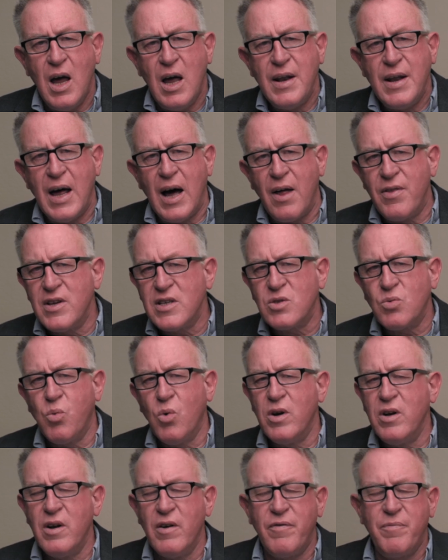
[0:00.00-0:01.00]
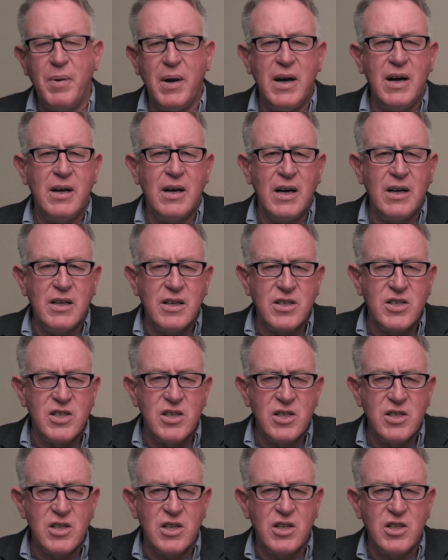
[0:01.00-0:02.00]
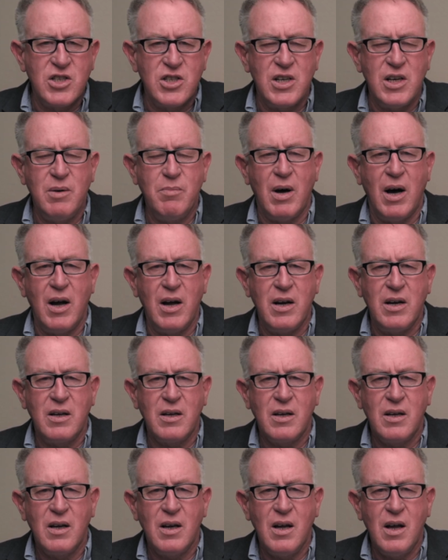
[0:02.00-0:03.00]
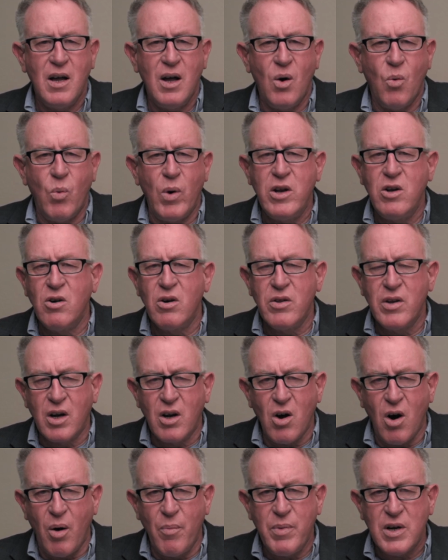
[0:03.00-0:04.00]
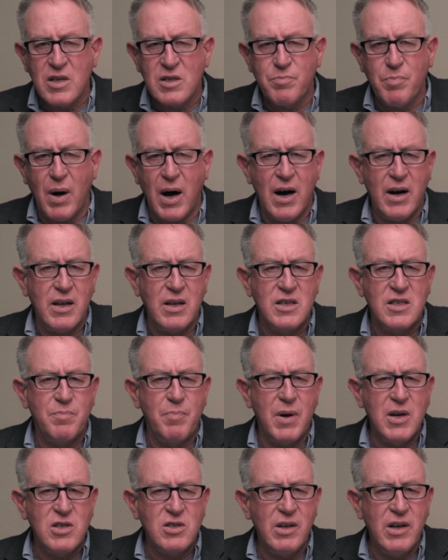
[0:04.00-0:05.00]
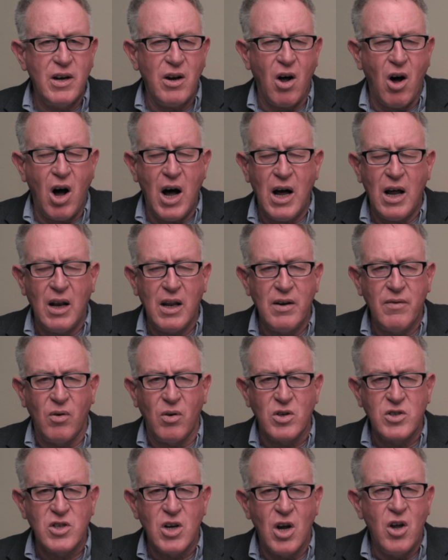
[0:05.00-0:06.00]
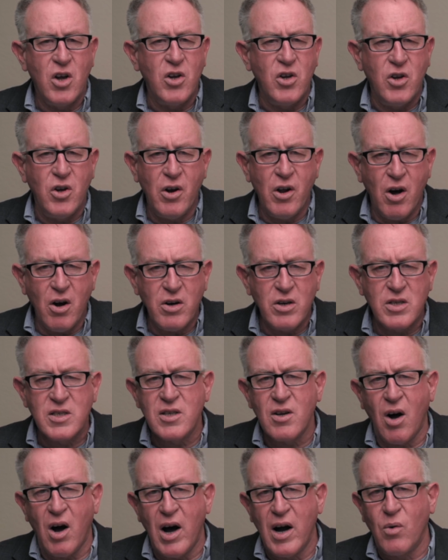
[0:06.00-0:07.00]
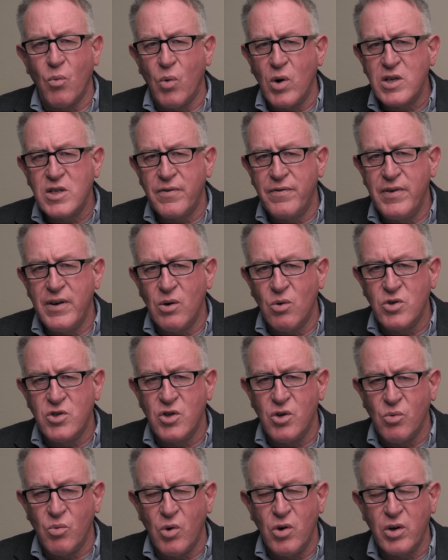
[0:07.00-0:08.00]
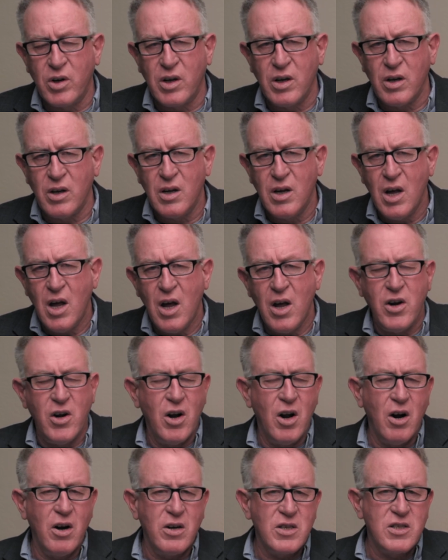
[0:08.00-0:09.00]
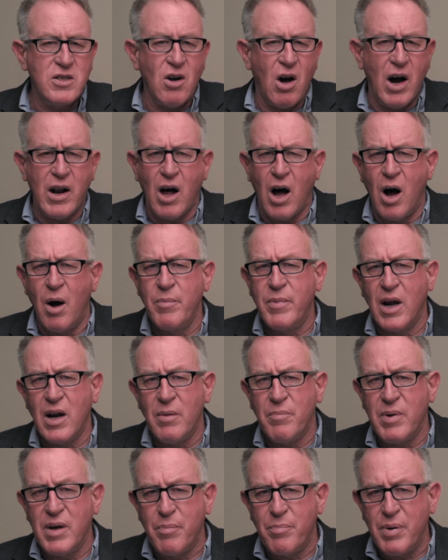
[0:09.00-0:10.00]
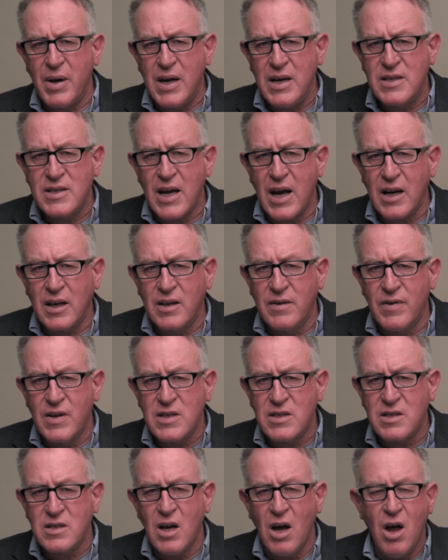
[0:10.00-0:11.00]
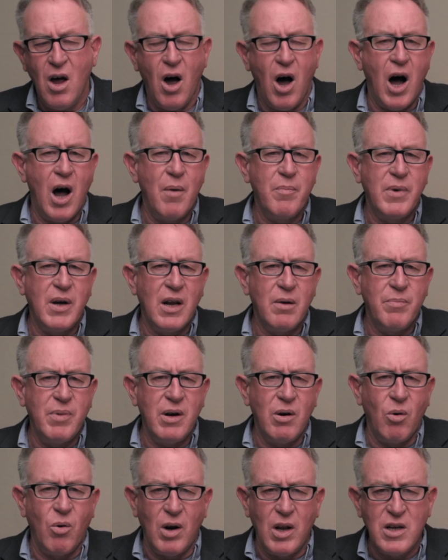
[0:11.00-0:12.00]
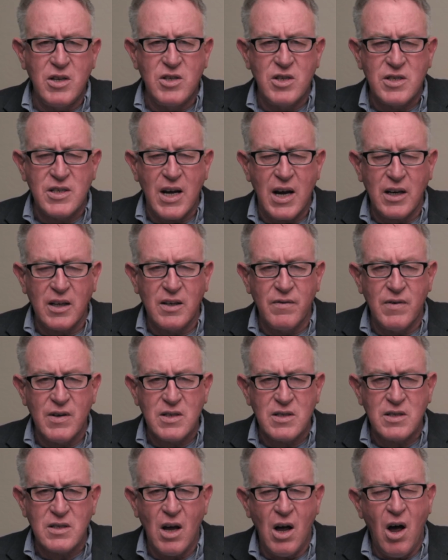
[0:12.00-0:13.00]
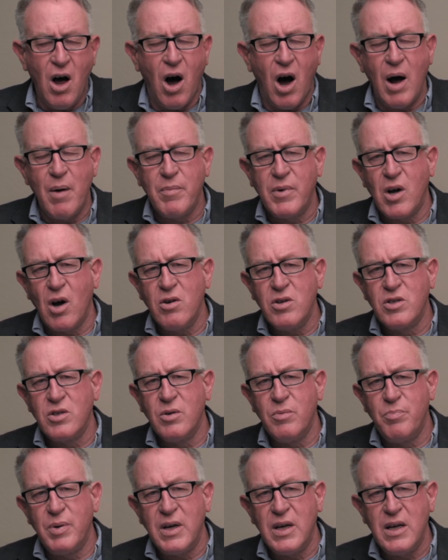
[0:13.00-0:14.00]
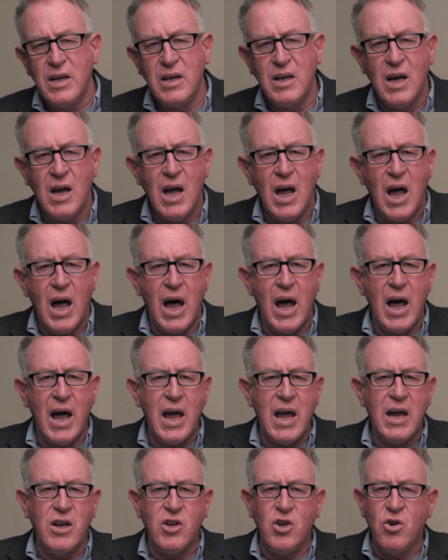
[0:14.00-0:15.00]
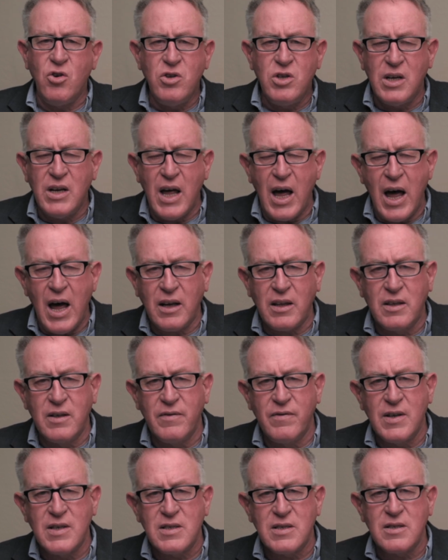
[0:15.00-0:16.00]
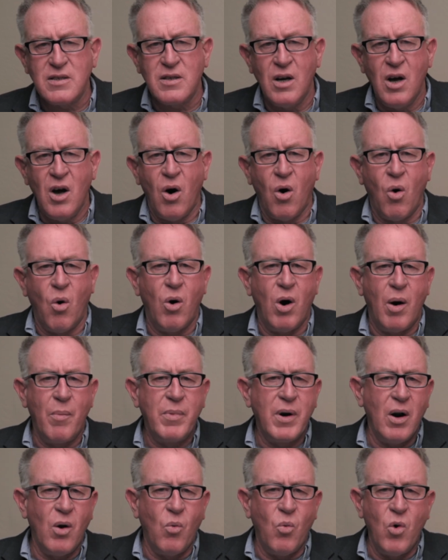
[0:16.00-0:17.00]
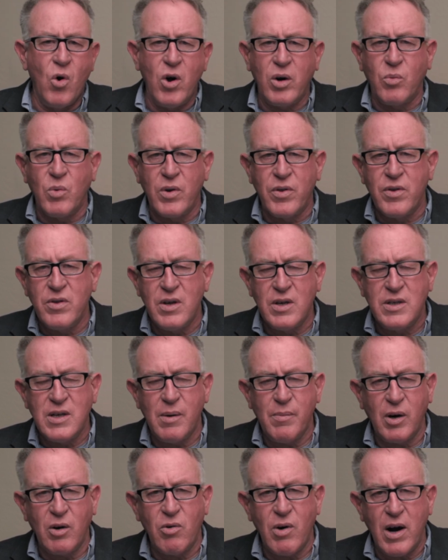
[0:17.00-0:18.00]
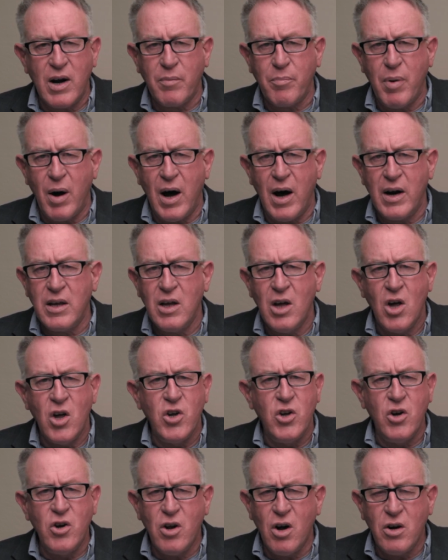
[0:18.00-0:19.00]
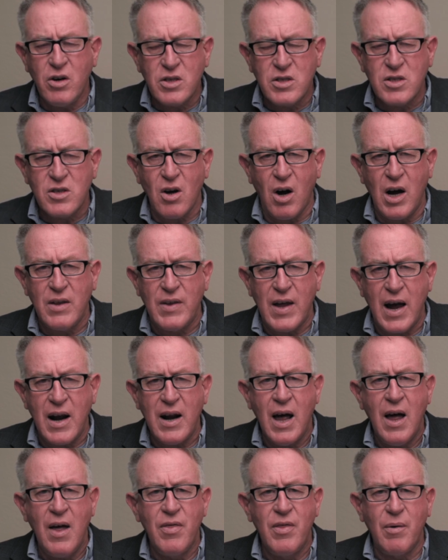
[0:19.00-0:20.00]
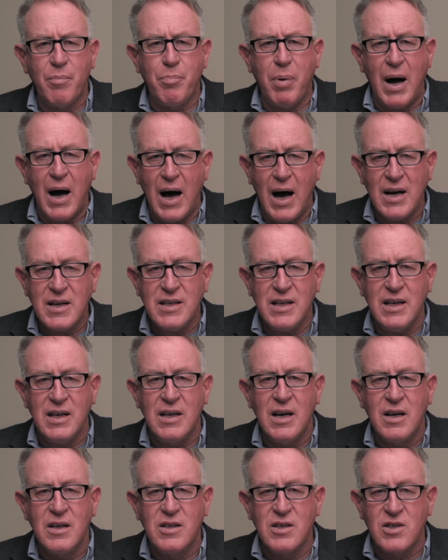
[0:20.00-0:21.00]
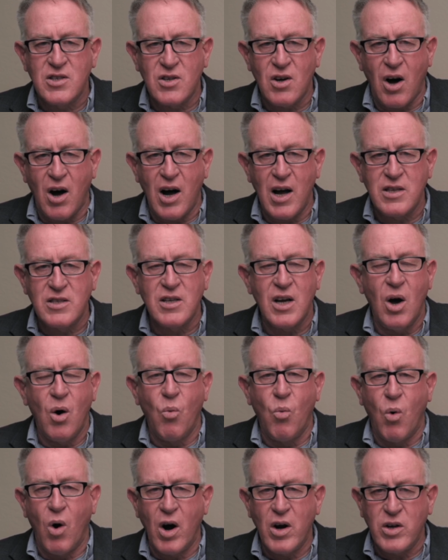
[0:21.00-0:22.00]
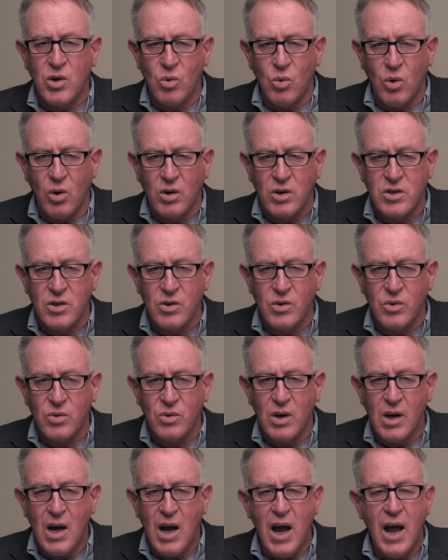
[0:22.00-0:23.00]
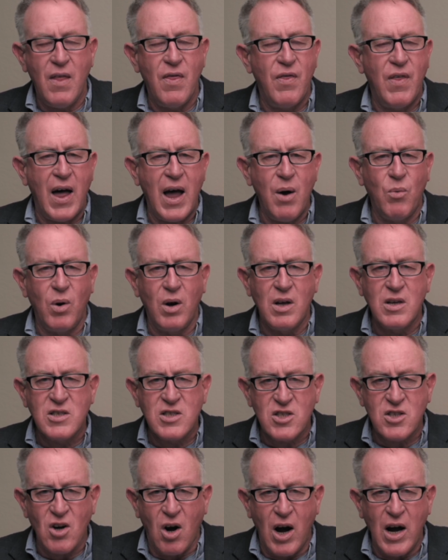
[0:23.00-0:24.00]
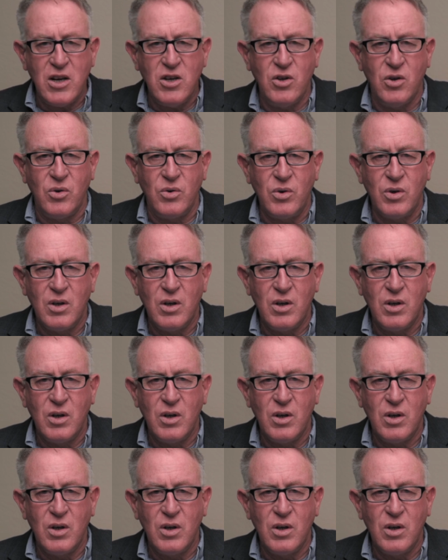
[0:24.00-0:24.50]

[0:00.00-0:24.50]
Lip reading: Now, this wouldn't have been a decision she made. When you're in the Communist Party, especially at higher levels, you don't decide which field you work in. You don't decide, I'm going to be a peace activist, I'm going to be a religious activist, I'm going to be a union activist, or I'm going to work within the Democratic Party. You don't decide that. The party decides what you will do, and they will assign you.